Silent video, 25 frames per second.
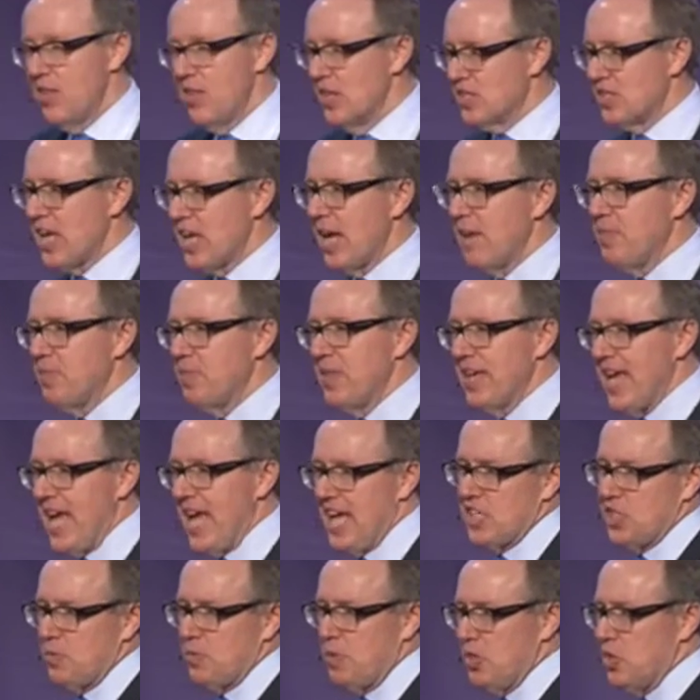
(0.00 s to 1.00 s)
The same thing
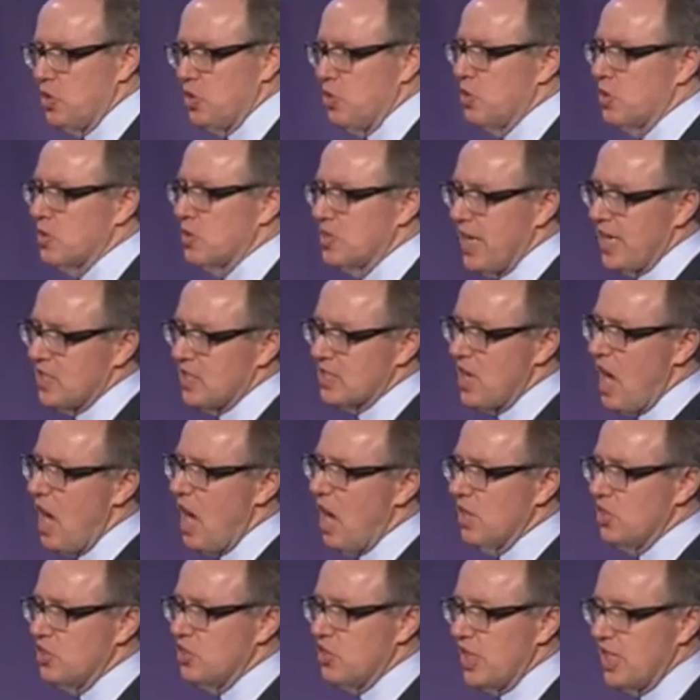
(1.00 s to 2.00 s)
has to be true of
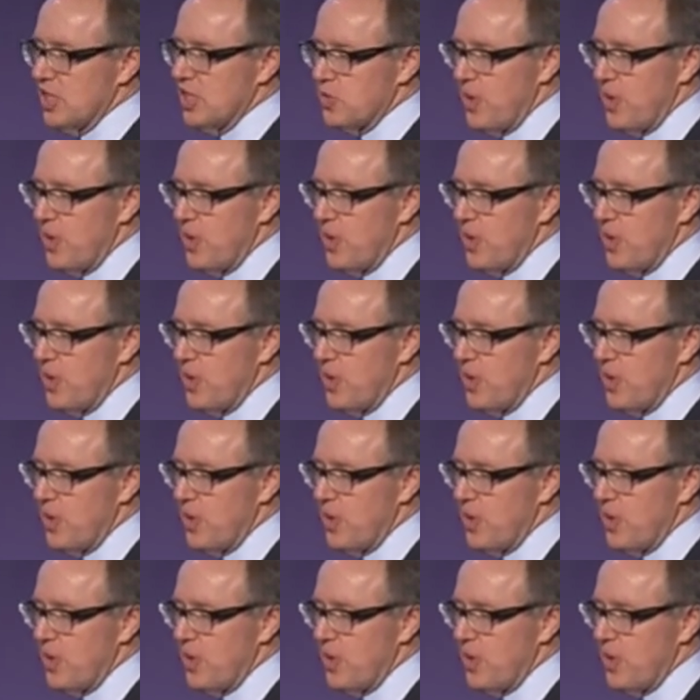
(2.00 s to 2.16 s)
technology.